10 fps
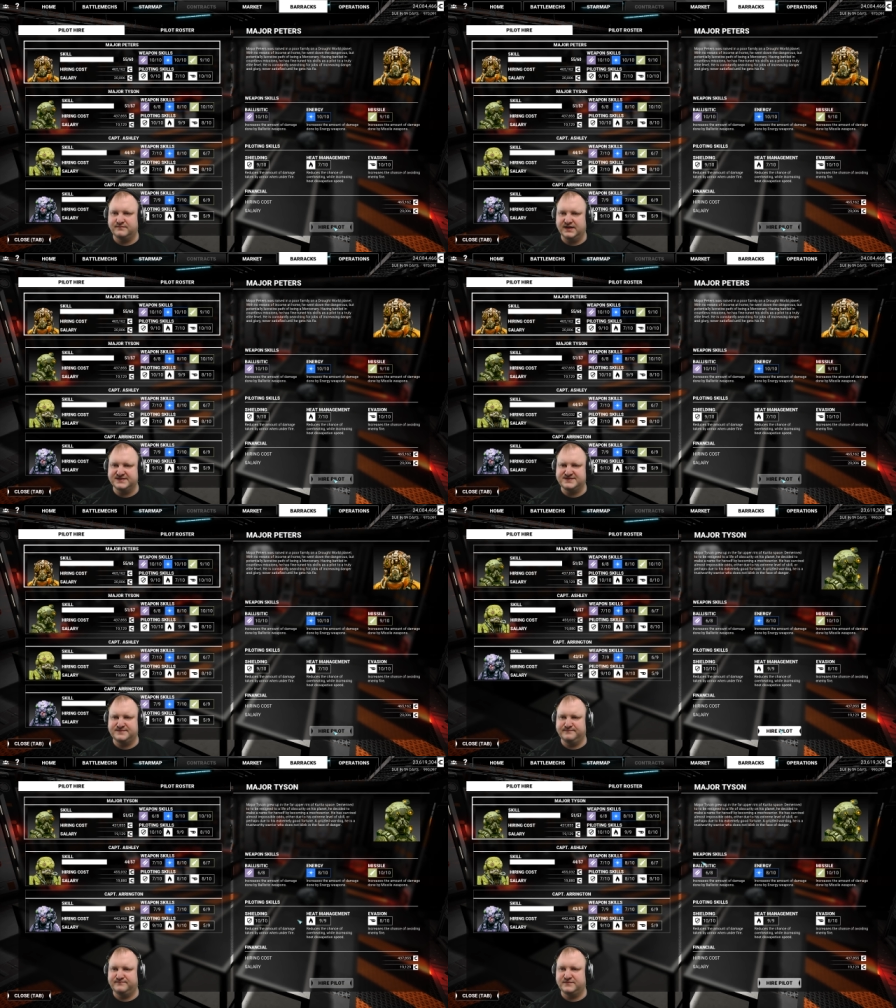
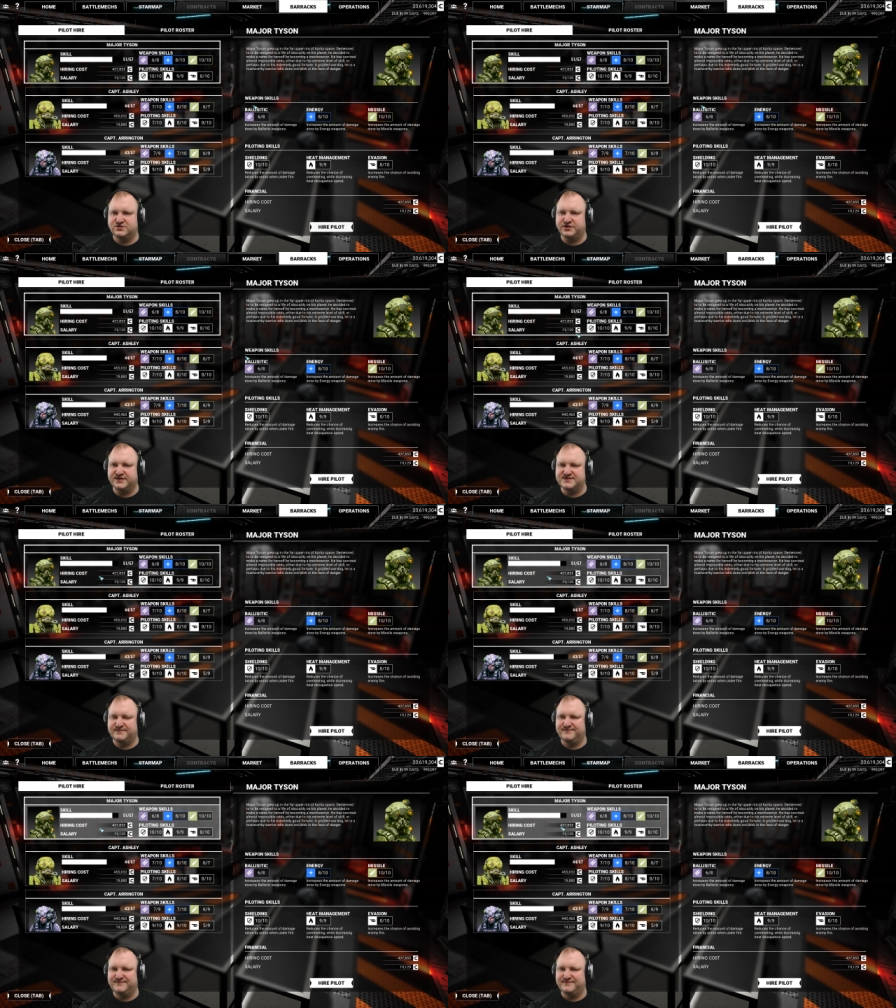Yes, Meet join us.
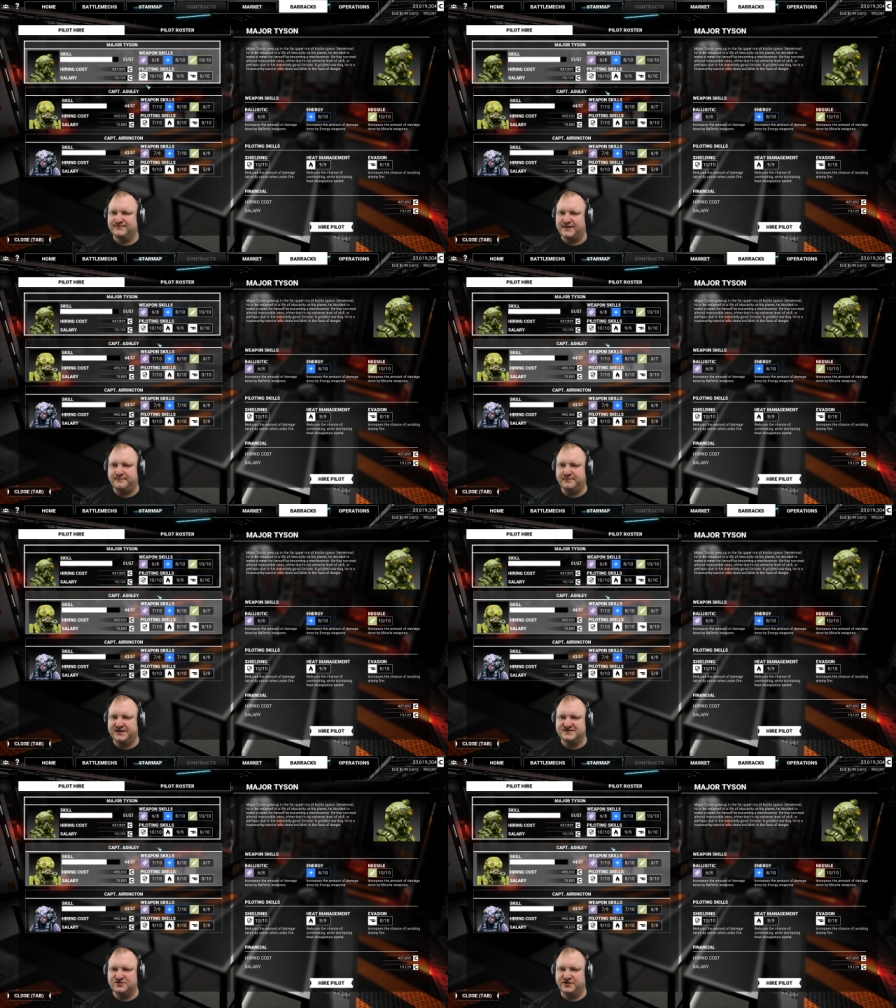
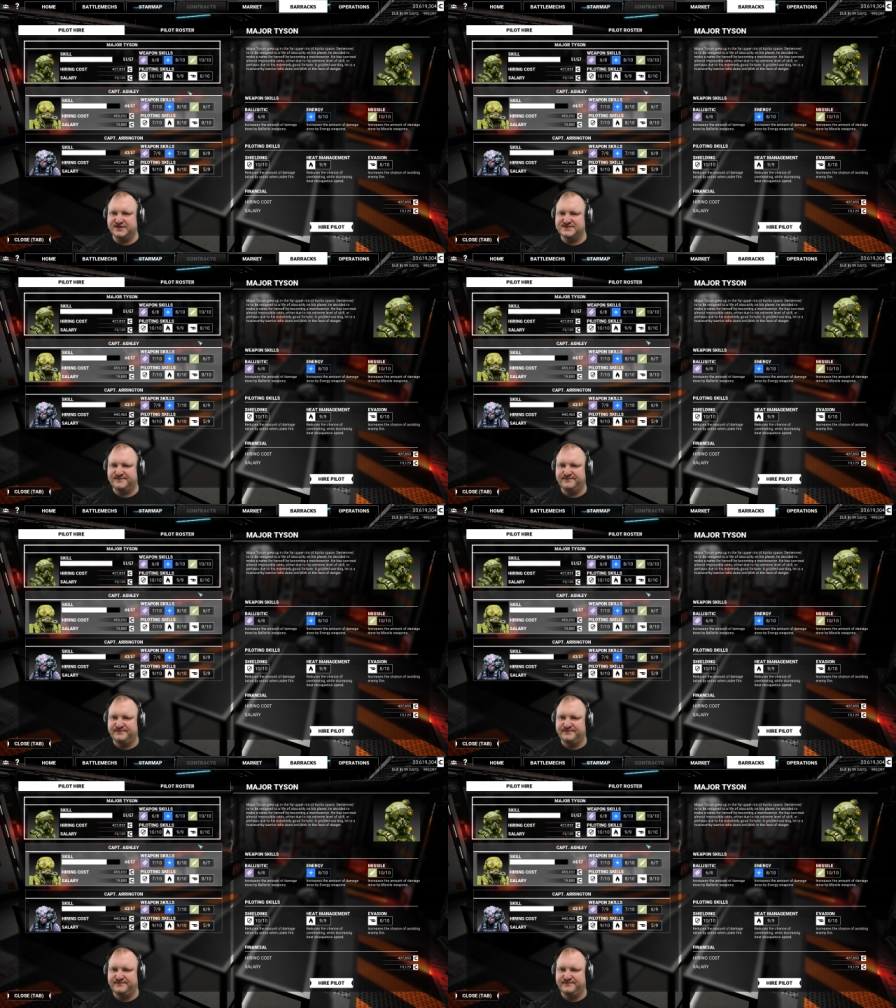Please join us.